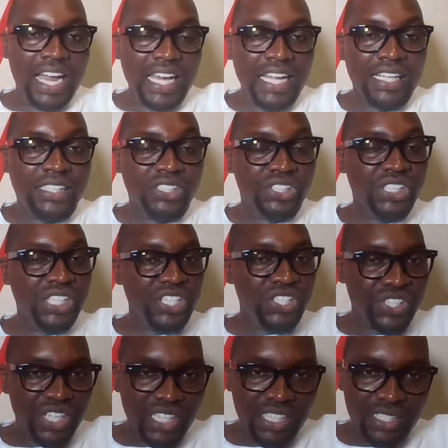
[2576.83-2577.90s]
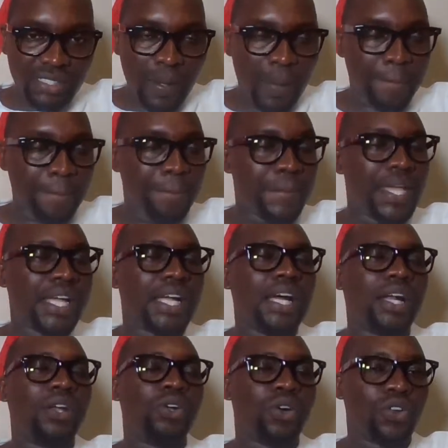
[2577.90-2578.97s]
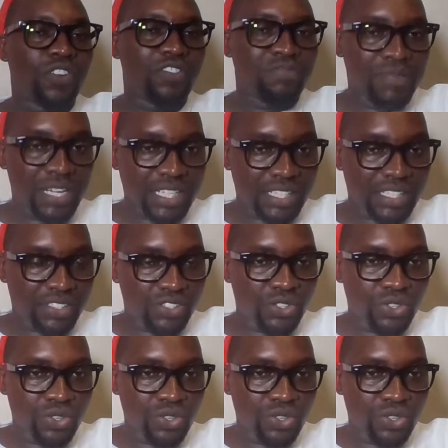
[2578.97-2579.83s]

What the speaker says: electricians make a lot of money.